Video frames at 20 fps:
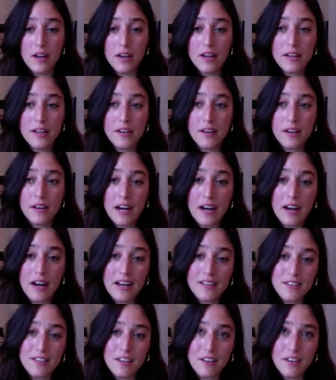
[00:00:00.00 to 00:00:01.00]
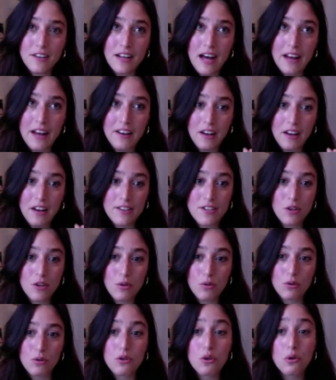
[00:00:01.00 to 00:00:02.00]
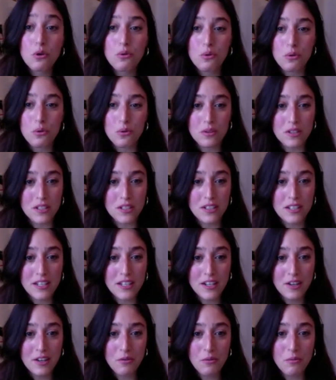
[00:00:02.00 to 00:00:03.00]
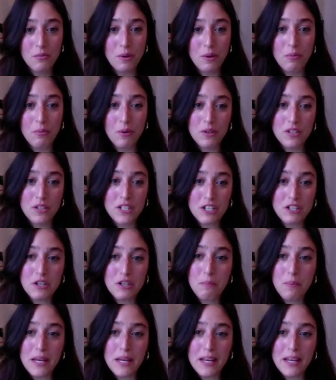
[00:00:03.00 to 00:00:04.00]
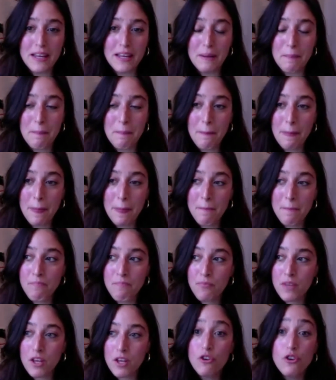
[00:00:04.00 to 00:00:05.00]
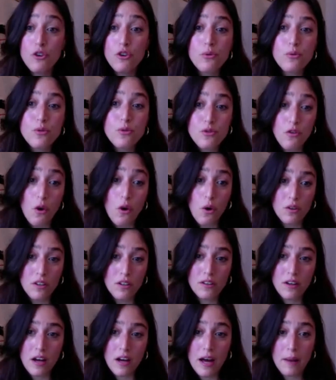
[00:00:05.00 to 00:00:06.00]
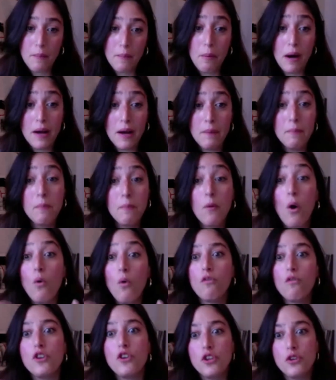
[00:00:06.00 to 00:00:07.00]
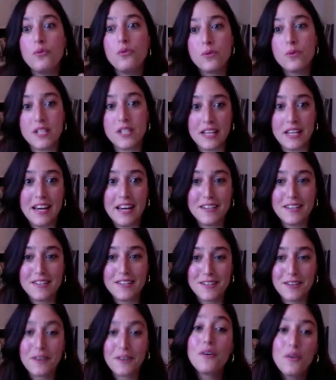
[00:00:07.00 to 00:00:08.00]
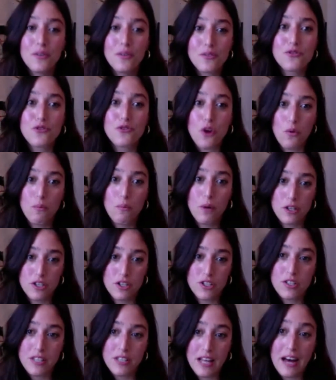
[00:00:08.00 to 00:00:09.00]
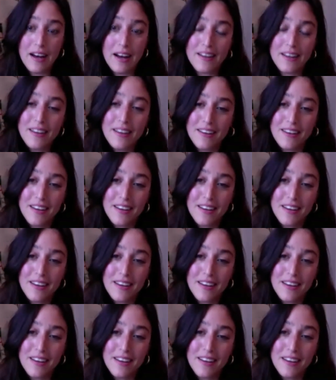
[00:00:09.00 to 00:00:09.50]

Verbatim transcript: it, as an analytical tool we want it to be useful and by overusing it so much that